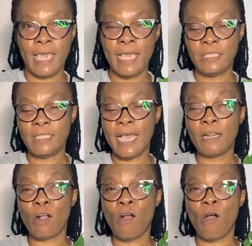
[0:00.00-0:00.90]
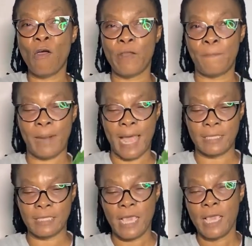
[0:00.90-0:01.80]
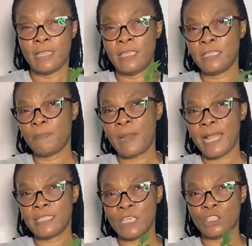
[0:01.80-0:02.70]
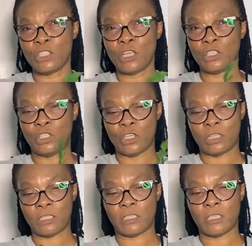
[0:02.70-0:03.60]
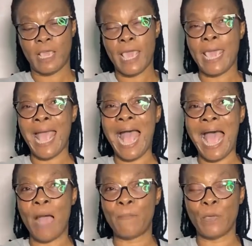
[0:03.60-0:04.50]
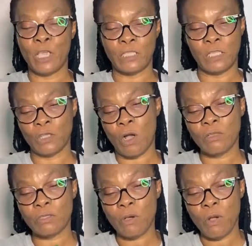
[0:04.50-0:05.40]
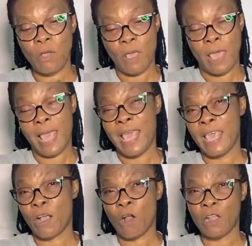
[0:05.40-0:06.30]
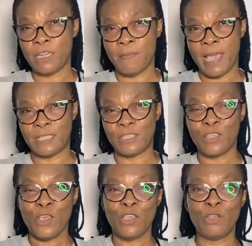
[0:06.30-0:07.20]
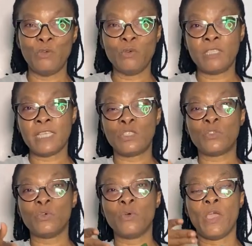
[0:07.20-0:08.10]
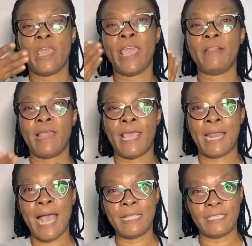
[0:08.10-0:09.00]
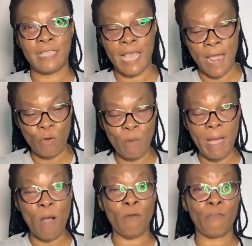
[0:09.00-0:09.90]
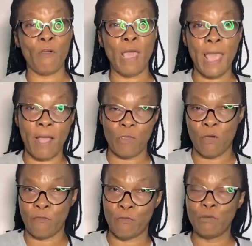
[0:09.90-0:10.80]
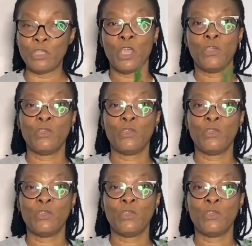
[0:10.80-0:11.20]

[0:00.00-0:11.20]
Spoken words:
Indian curry plant. This plant is not just a herb, it is also a condiment. You use it to enhance the aroma of your food.